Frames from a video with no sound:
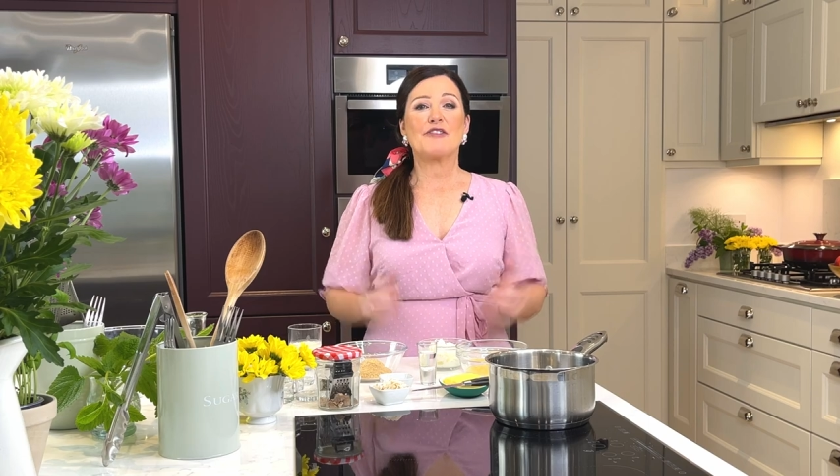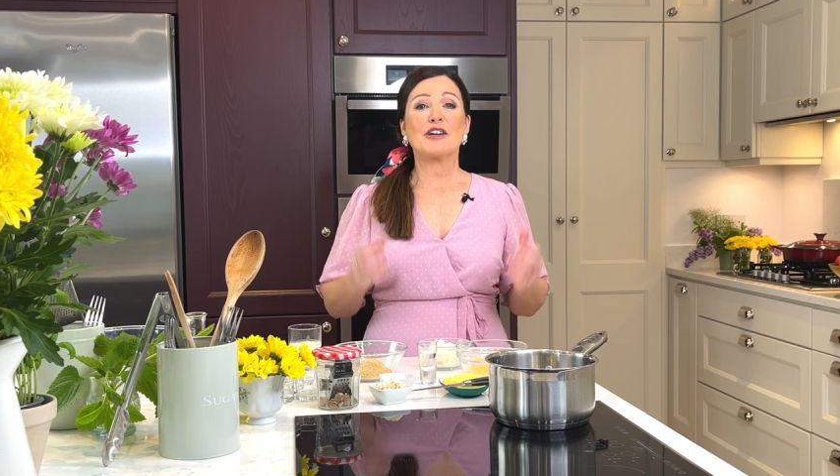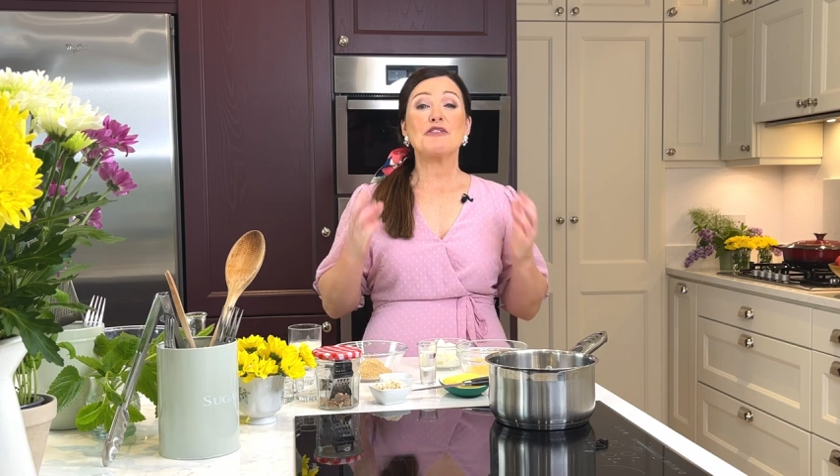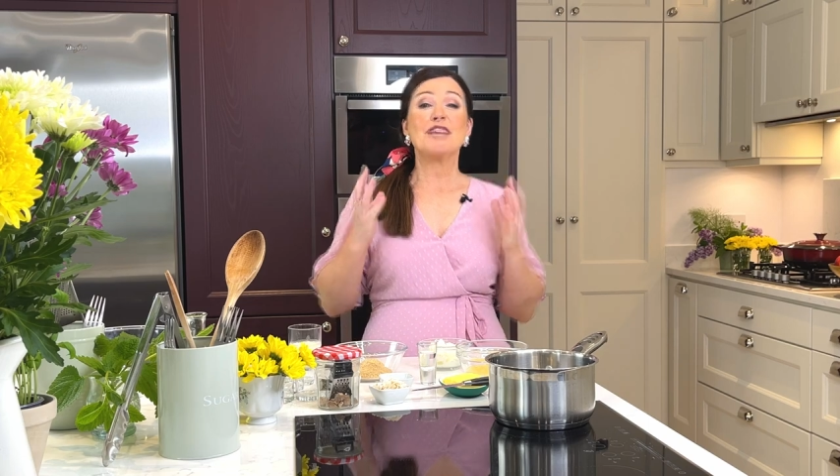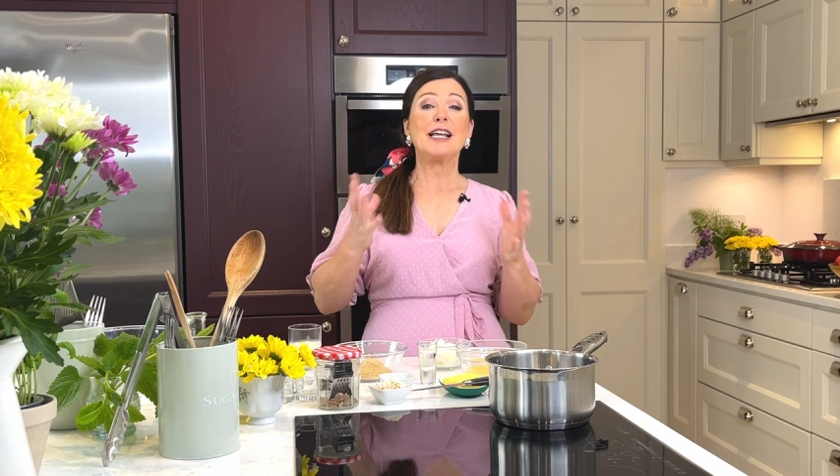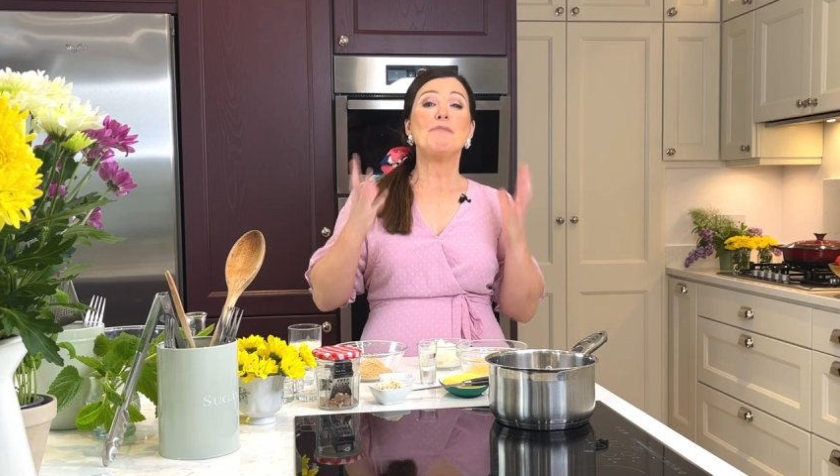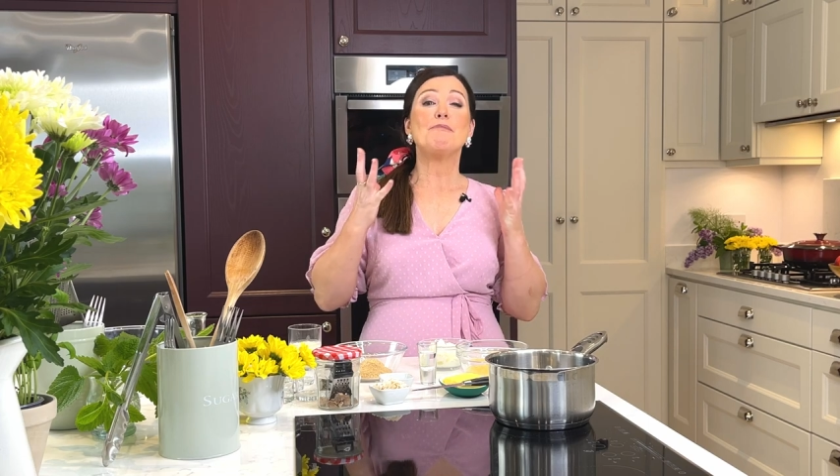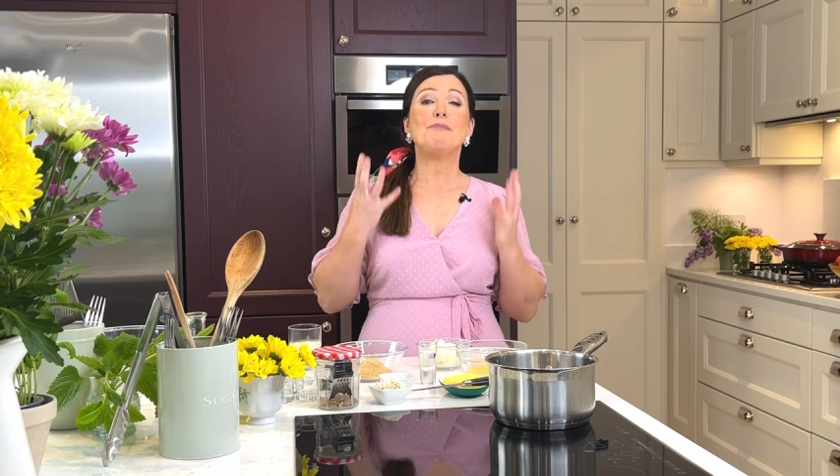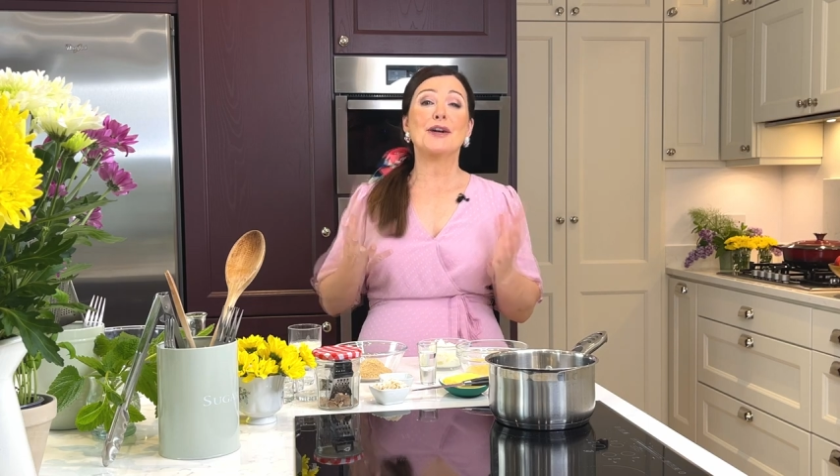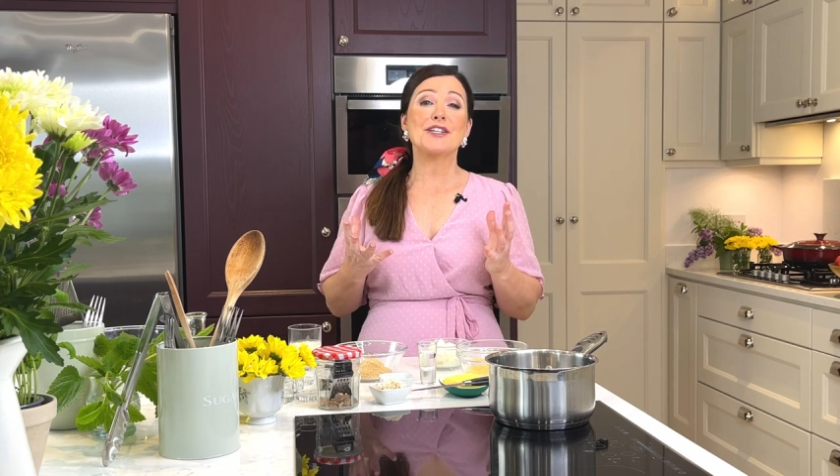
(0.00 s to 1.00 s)
For a real
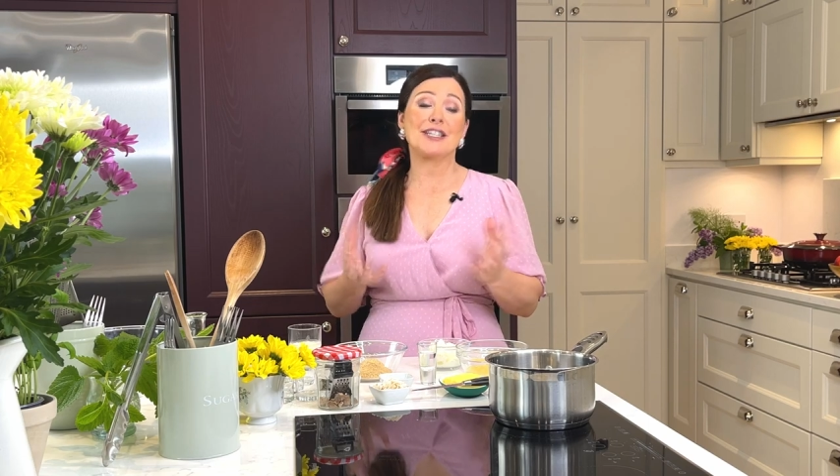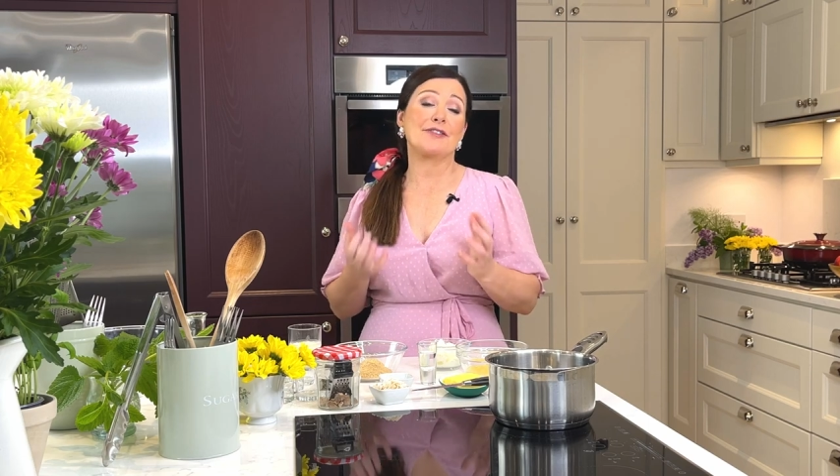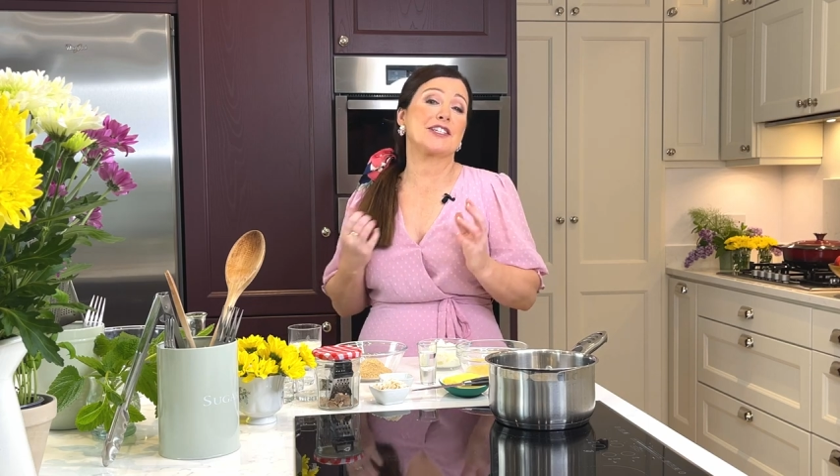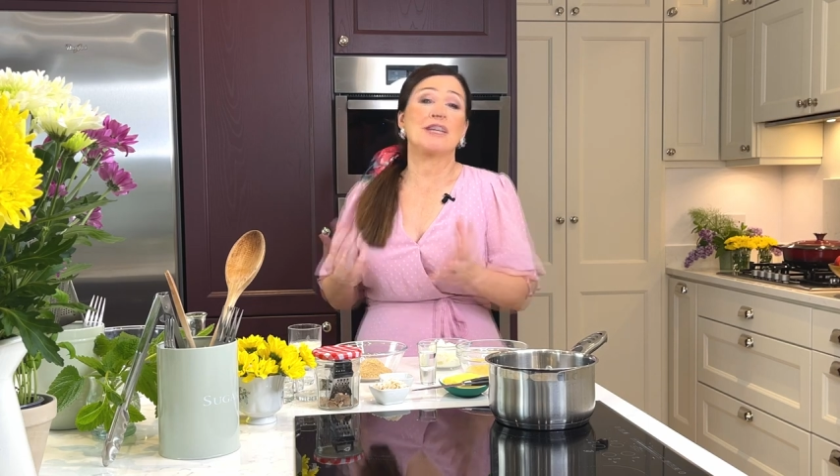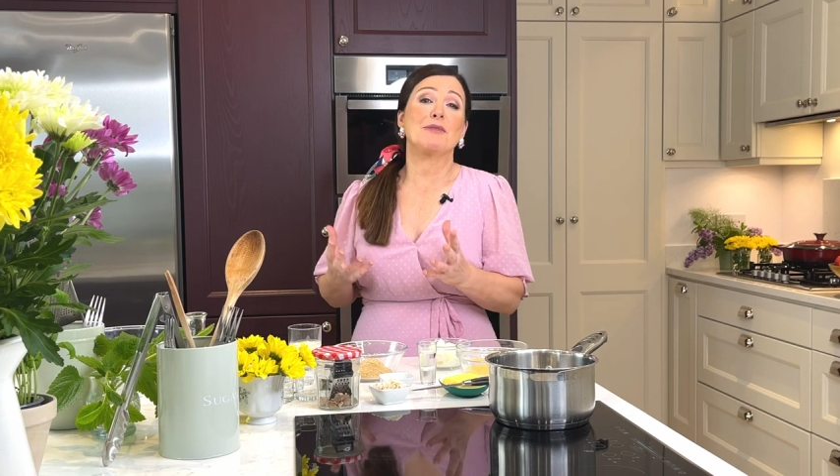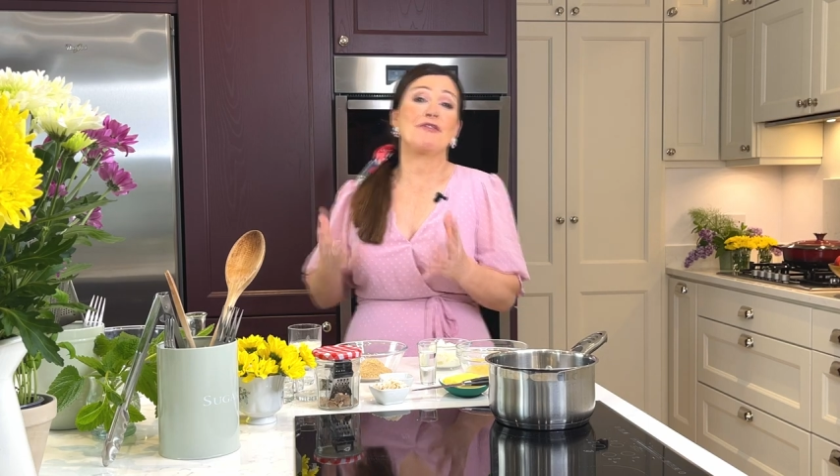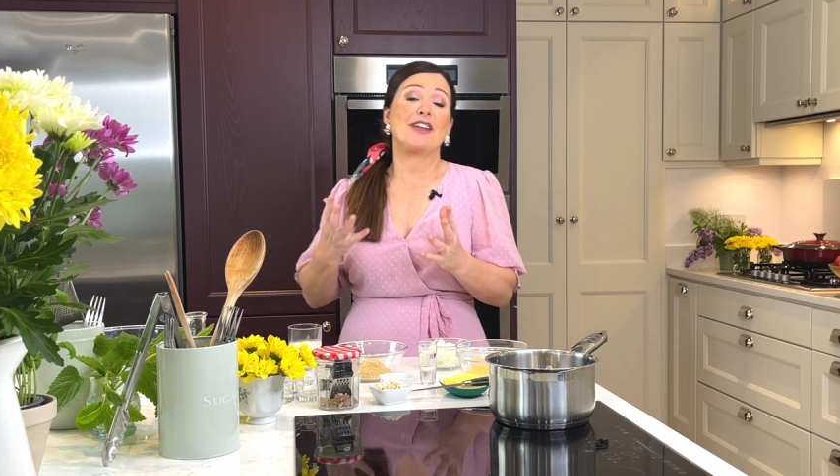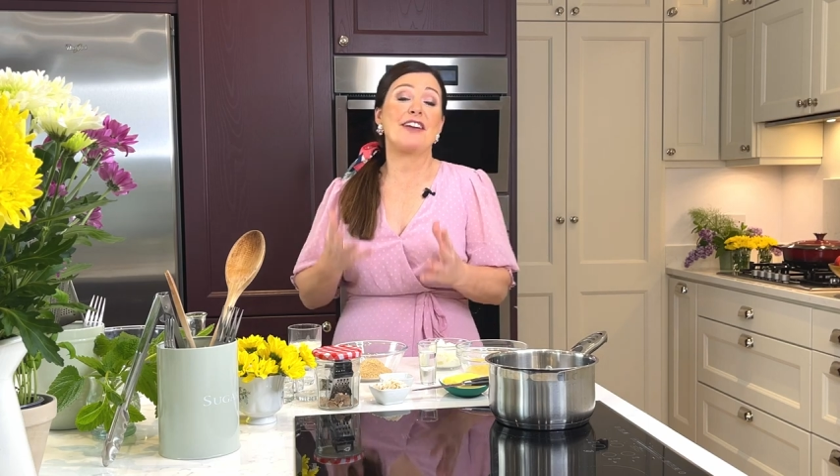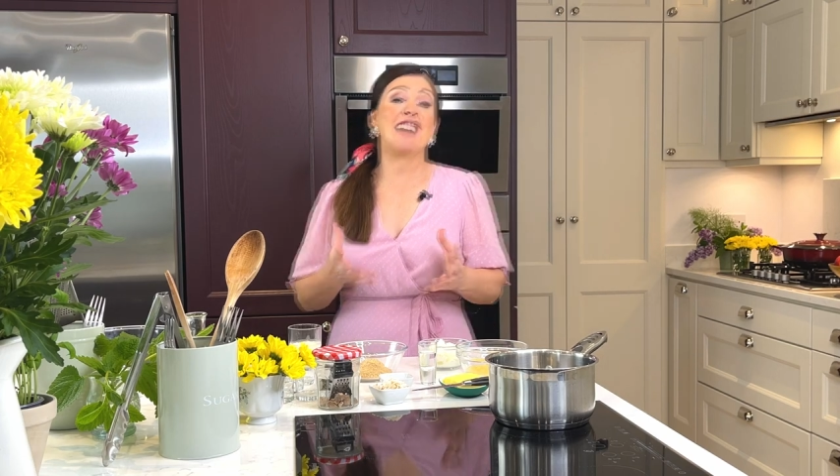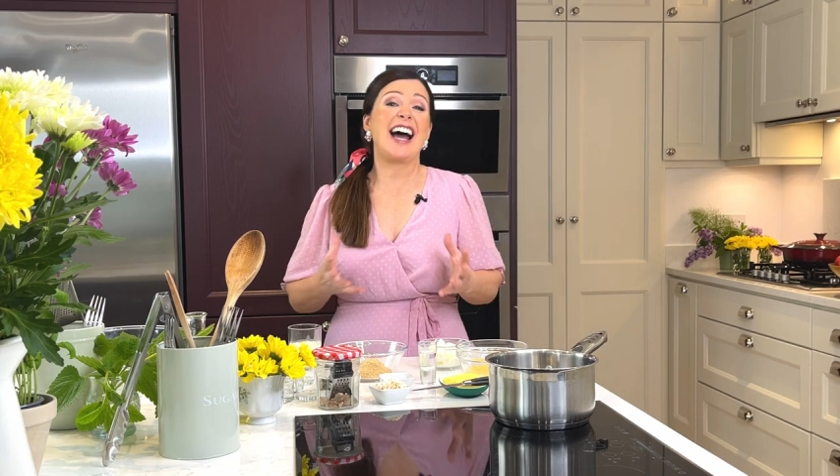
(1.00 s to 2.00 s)
burst of summer
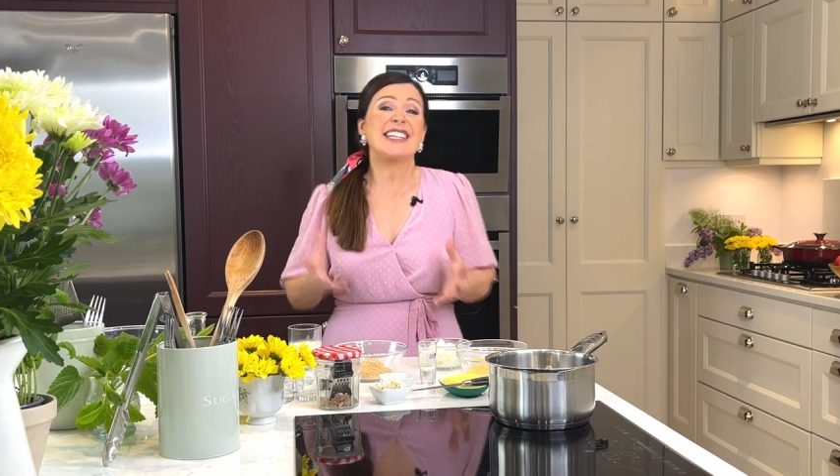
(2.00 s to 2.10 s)
flavor